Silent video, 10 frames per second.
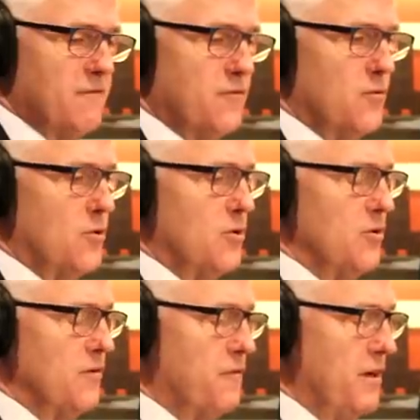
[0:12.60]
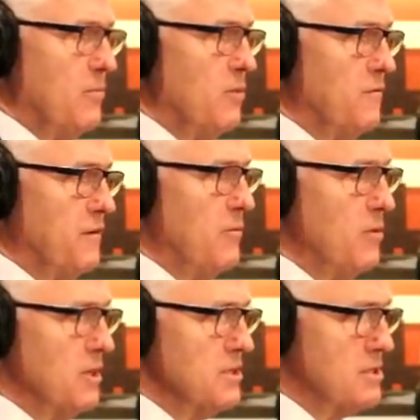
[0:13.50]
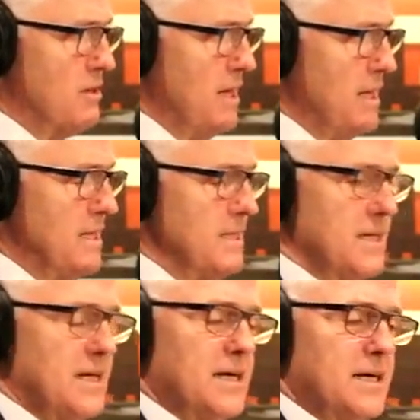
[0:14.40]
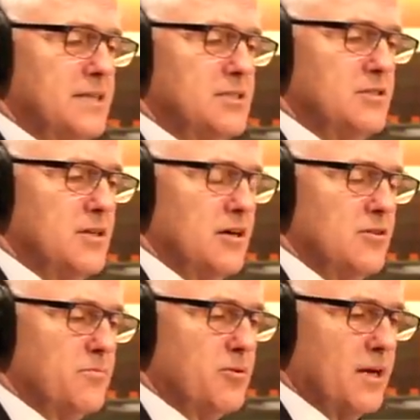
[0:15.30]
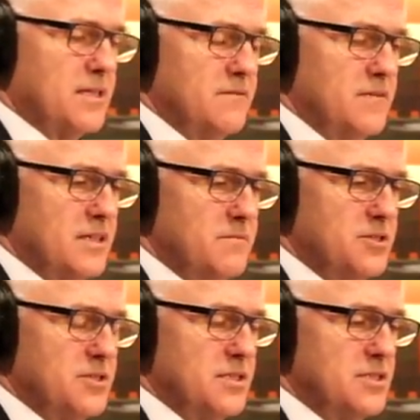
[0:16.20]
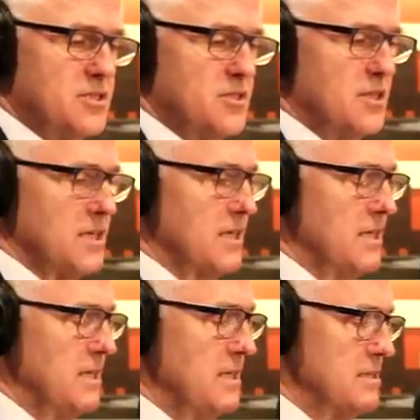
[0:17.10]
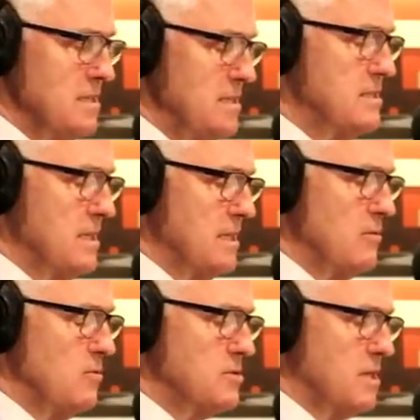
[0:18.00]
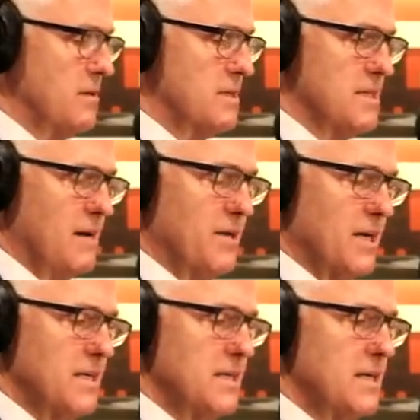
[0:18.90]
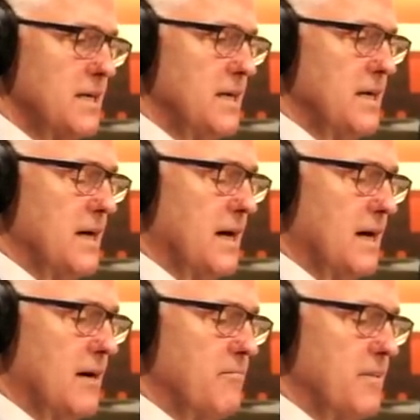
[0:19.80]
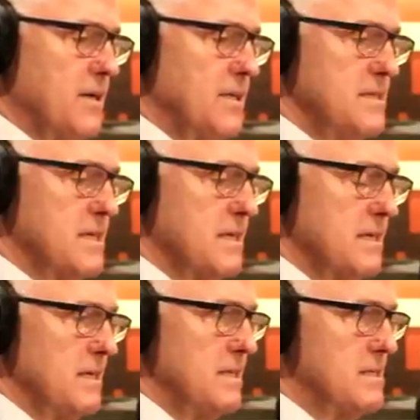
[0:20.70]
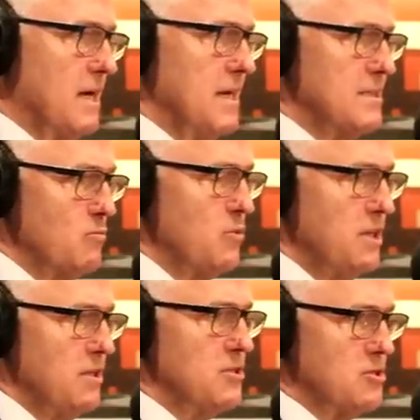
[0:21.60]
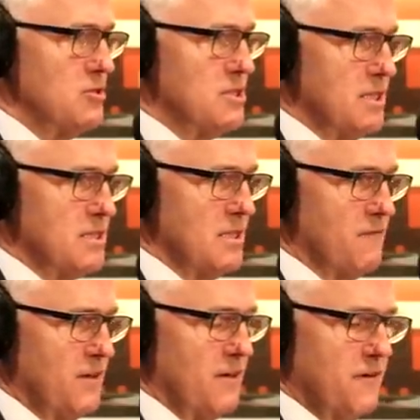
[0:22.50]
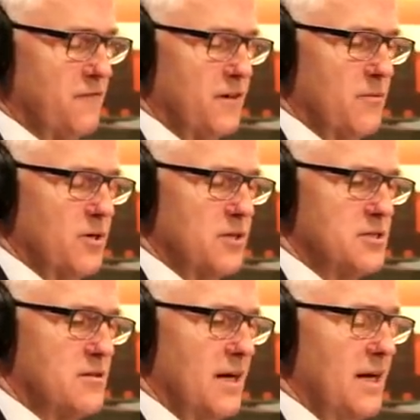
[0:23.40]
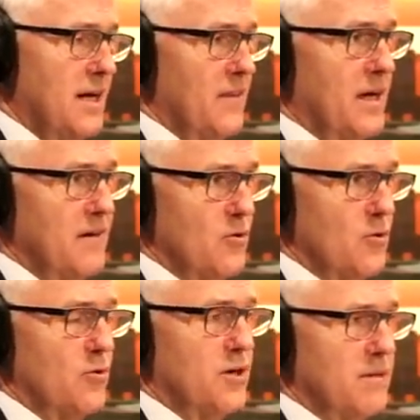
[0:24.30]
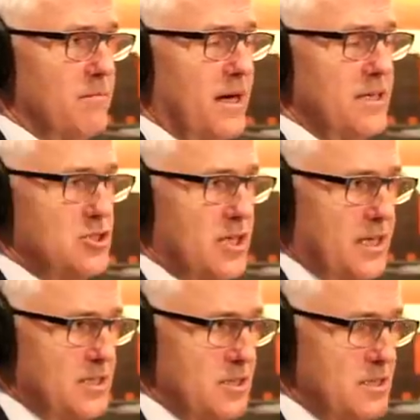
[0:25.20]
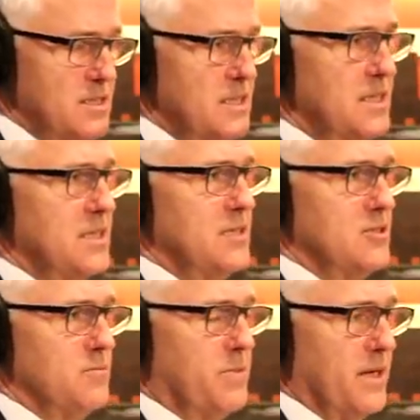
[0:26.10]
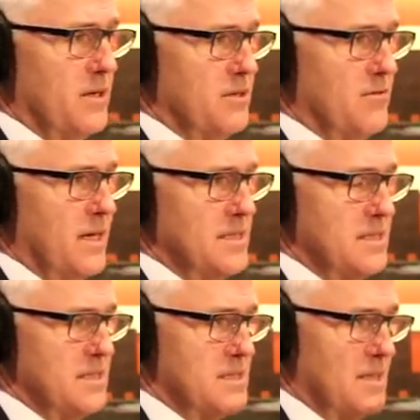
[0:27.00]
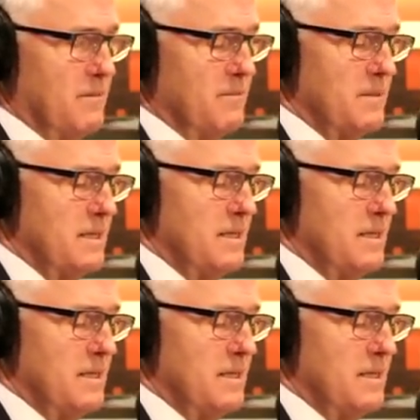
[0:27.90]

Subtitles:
for the Fair Work Australia. As you know, the Productivity Commission is certainly also examining it. But it's within the jurisdiction of the Fair Work Australia, and they have already made changes to penalty rates in some